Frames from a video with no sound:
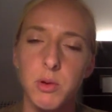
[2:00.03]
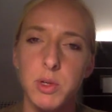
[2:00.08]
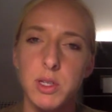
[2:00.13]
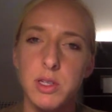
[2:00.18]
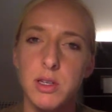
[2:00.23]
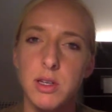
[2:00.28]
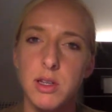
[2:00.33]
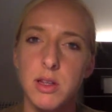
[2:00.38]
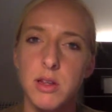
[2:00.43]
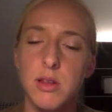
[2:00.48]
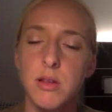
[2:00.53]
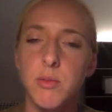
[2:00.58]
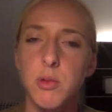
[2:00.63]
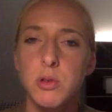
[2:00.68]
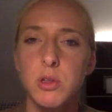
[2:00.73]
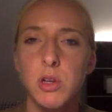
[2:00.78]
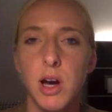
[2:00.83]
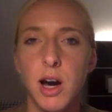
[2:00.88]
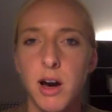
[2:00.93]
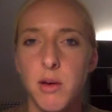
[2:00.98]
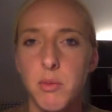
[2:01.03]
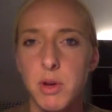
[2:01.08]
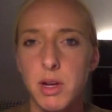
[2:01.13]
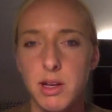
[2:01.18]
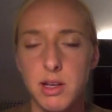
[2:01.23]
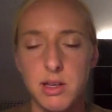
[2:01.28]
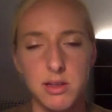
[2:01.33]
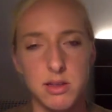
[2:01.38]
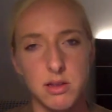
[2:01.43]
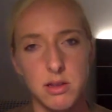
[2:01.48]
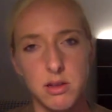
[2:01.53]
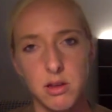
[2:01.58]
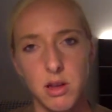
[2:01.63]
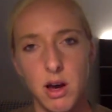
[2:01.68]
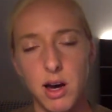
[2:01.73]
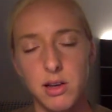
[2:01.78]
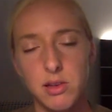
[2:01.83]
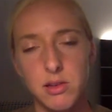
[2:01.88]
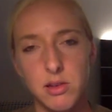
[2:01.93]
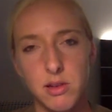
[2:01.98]
we see that the most common is the
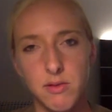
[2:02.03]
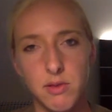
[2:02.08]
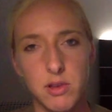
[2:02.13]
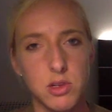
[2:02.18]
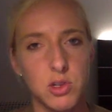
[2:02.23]
loss of the